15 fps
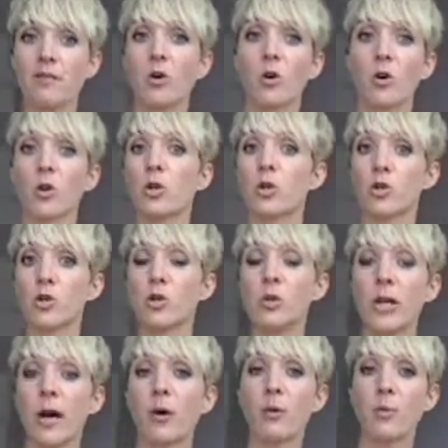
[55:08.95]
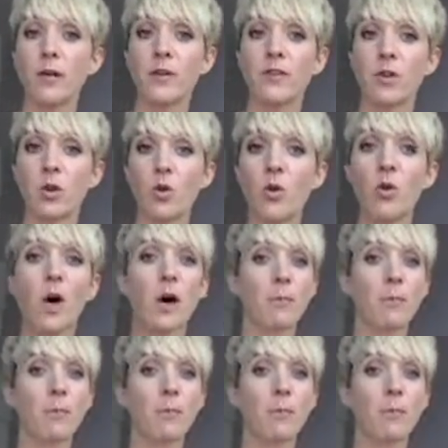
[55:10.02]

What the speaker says: or your doula with you,